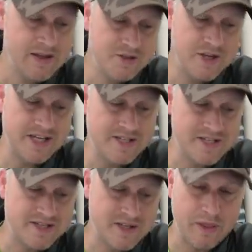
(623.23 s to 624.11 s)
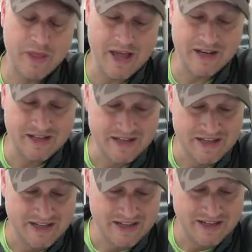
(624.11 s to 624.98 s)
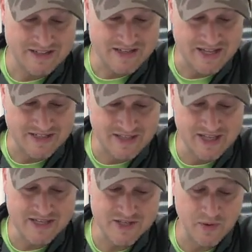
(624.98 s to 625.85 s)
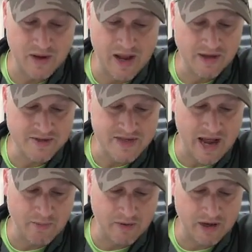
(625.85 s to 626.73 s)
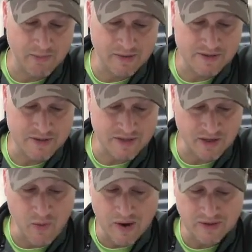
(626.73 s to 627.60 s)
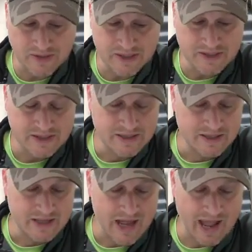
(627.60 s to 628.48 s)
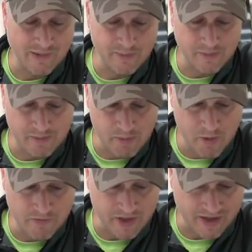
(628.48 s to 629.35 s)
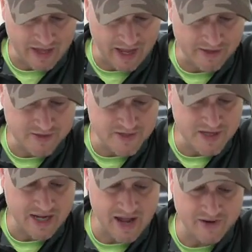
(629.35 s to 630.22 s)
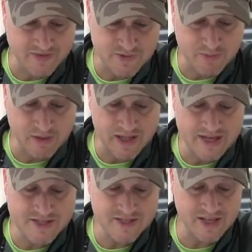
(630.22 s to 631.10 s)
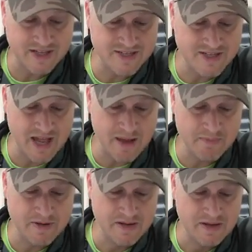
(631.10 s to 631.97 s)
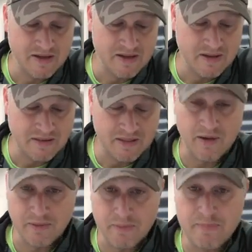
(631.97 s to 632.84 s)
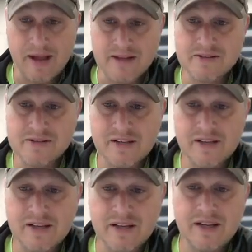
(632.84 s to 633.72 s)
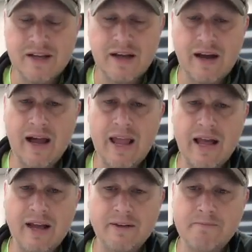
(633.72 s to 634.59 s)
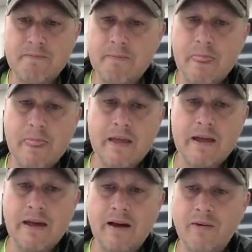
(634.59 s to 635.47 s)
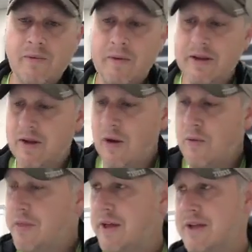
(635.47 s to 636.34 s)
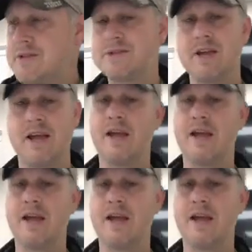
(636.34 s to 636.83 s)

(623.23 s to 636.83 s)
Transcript: Jesus then uh, says this, or else I will come unto thee quickly and will remove thy candlestick out of his place, except thou repent. Uh, and we note this,